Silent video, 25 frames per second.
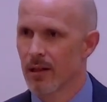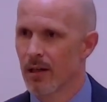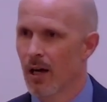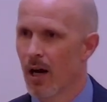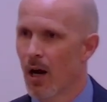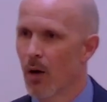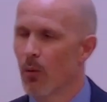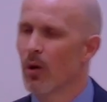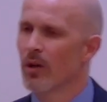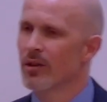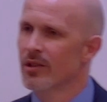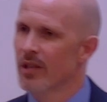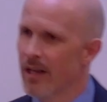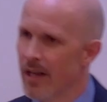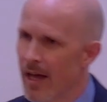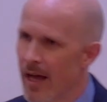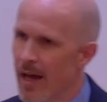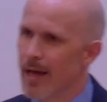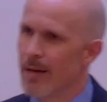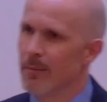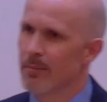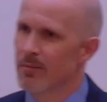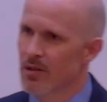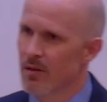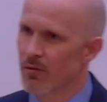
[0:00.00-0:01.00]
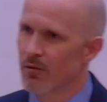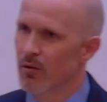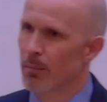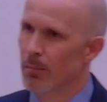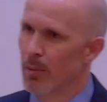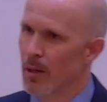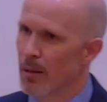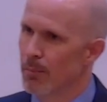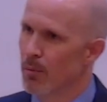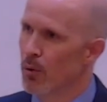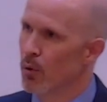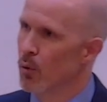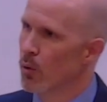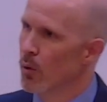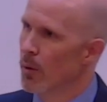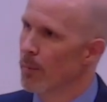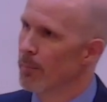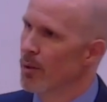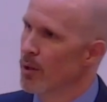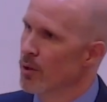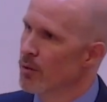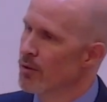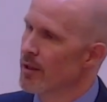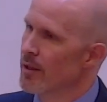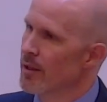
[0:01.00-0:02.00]
I want the names of the people who are
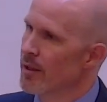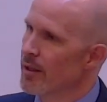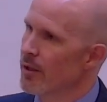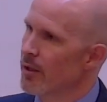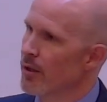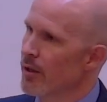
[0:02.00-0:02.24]
building here,